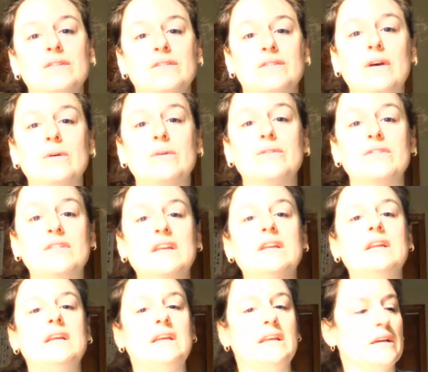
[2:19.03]
So C
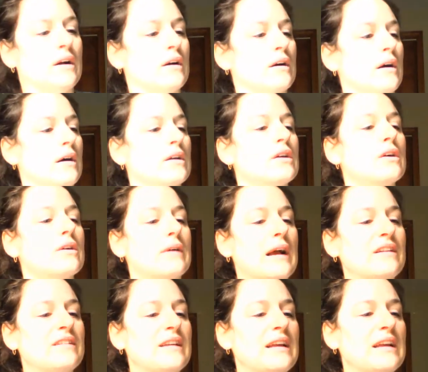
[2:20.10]
and E are our
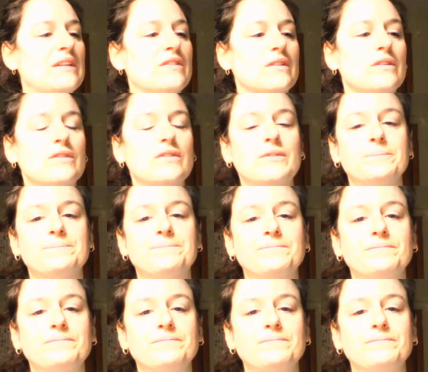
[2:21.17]
correct answers.